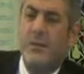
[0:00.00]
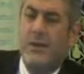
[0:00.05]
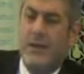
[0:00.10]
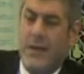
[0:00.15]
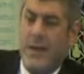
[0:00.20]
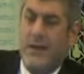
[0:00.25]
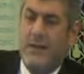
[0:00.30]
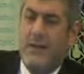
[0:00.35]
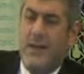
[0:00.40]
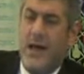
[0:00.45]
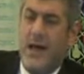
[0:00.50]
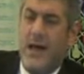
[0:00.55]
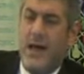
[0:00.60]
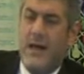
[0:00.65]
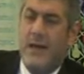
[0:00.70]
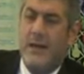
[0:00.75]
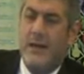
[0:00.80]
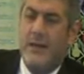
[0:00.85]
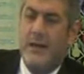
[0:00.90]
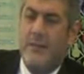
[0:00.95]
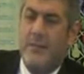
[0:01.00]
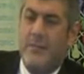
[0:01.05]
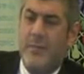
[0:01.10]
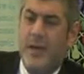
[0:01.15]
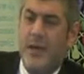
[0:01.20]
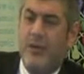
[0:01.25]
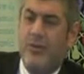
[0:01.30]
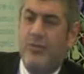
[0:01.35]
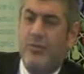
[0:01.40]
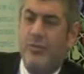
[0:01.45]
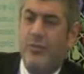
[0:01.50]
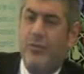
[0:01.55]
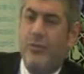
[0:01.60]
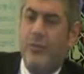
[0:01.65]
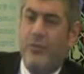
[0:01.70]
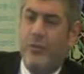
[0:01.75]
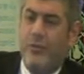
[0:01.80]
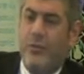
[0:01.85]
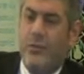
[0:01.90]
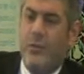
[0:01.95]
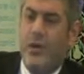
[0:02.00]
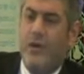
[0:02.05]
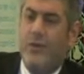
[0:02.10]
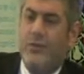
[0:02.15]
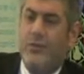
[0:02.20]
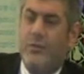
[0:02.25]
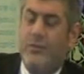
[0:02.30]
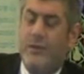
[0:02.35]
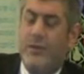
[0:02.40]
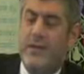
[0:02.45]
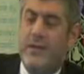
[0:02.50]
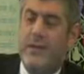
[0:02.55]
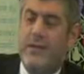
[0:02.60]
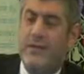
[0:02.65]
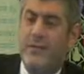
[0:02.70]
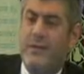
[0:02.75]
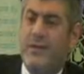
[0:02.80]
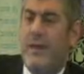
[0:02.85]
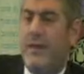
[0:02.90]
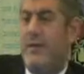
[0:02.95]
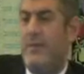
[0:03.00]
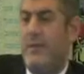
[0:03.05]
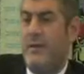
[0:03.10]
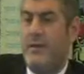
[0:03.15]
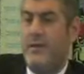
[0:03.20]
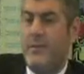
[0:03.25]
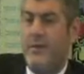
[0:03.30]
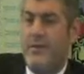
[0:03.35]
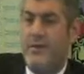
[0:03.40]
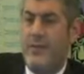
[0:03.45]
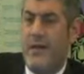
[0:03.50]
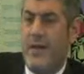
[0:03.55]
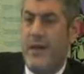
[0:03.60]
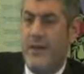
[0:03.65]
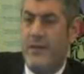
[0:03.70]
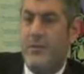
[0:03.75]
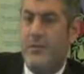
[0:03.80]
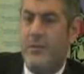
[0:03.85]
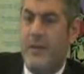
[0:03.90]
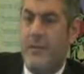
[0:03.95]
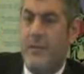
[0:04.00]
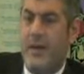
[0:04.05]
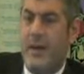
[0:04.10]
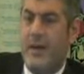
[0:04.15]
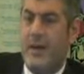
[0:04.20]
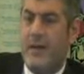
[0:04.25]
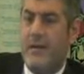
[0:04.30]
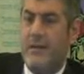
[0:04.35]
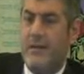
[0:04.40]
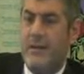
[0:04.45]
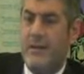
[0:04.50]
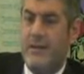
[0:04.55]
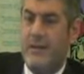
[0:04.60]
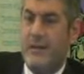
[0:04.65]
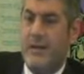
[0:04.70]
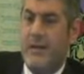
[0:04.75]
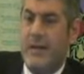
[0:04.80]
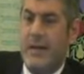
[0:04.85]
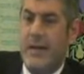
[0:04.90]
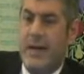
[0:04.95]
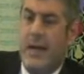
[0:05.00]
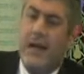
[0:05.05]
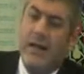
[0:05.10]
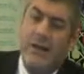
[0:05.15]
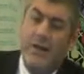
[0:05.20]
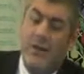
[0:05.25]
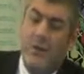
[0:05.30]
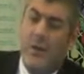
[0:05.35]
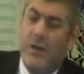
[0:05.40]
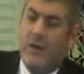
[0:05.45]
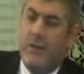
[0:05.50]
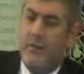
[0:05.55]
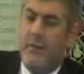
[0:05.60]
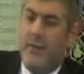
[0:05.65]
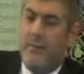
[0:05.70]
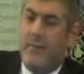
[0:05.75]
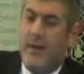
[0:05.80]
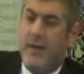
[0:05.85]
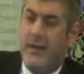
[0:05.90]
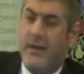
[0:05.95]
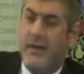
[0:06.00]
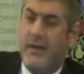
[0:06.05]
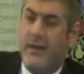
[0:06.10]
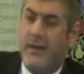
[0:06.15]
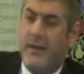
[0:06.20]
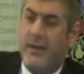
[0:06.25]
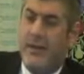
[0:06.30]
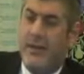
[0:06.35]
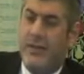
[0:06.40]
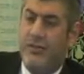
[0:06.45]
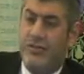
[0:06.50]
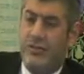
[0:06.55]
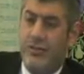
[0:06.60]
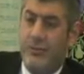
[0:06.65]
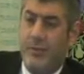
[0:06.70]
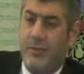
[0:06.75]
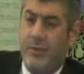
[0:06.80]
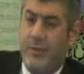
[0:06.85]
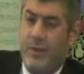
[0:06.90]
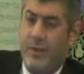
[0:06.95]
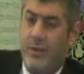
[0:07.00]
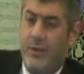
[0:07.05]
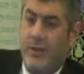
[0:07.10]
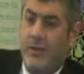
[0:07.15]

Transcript: when I die, make sure you swear to me that you take me to Israel to be buried. I don't want to be buried here in Egypt.